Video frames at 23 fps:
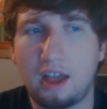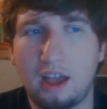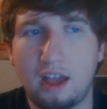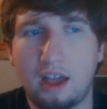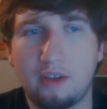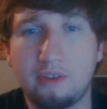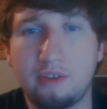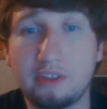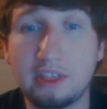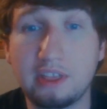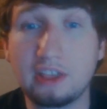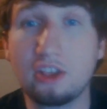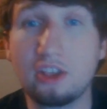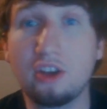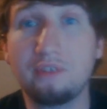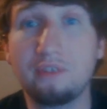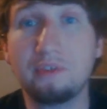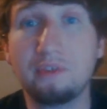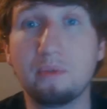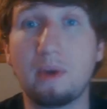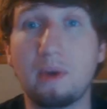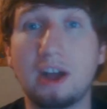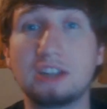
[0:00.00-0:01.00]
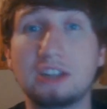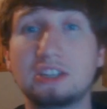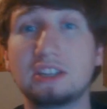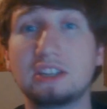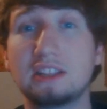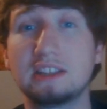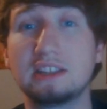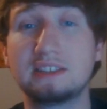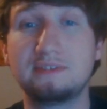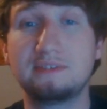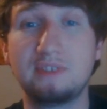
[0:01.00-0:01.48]
I want to thank you all for
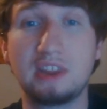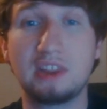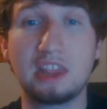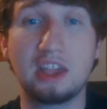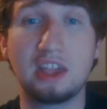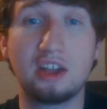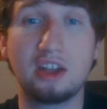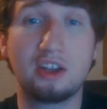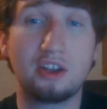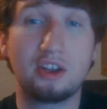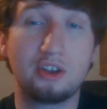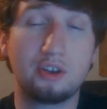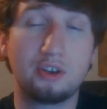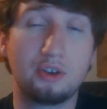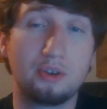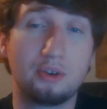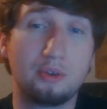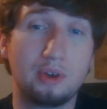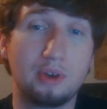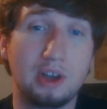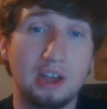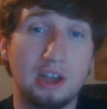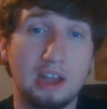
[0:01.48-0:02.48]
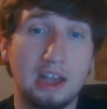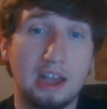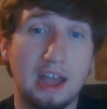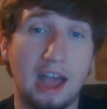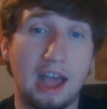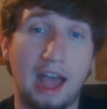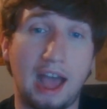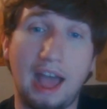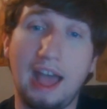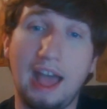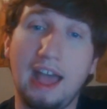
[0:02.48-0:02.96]
watching this video.
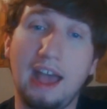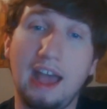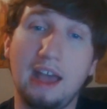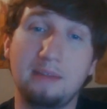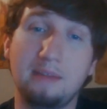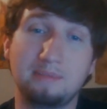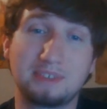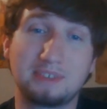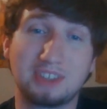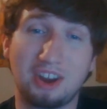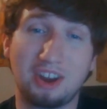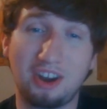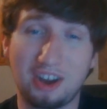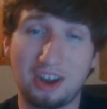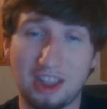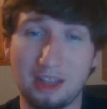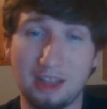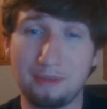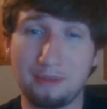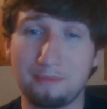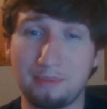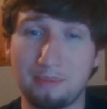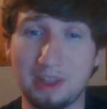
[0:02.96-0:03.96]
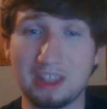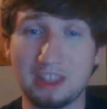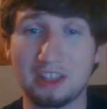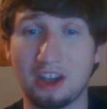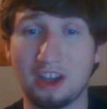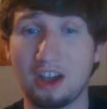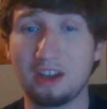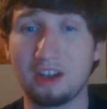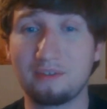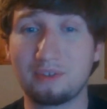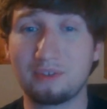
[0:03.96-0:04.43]
I'm sorry I've been
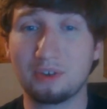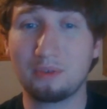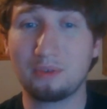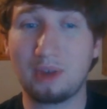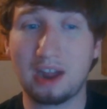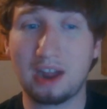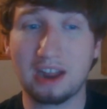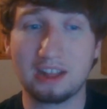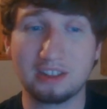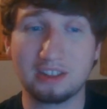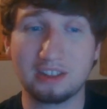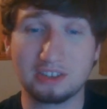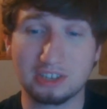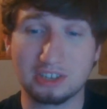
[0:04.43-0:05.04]
gone for a while.